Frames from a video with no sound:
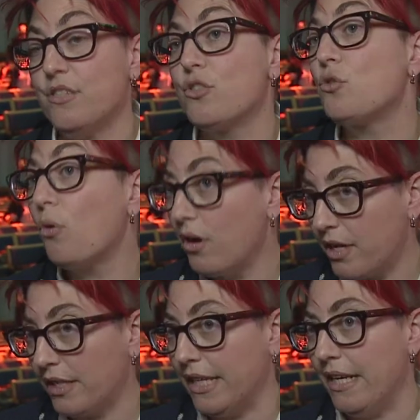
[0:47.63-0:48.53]

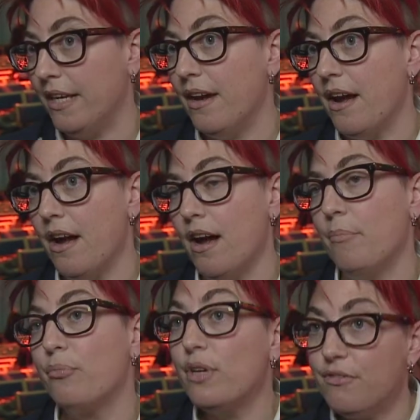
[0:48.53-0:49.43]
Historically,
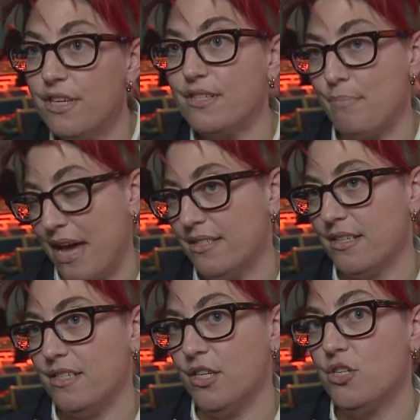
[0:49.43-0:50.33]
previous mass
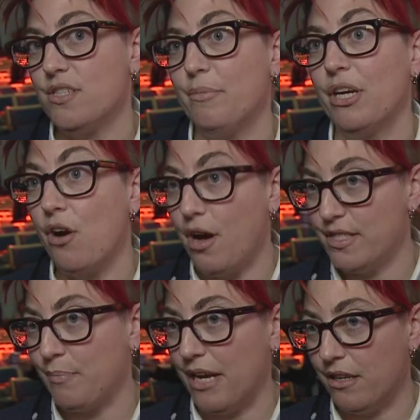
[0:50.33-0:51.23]
extinctions have been
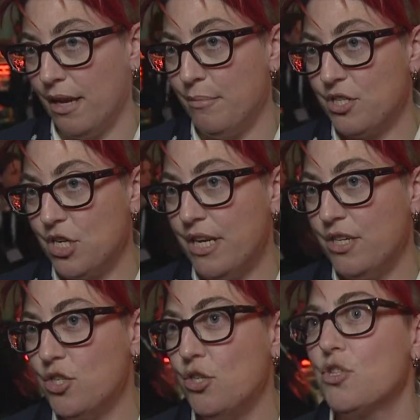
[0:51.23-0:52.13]
caused by climate change,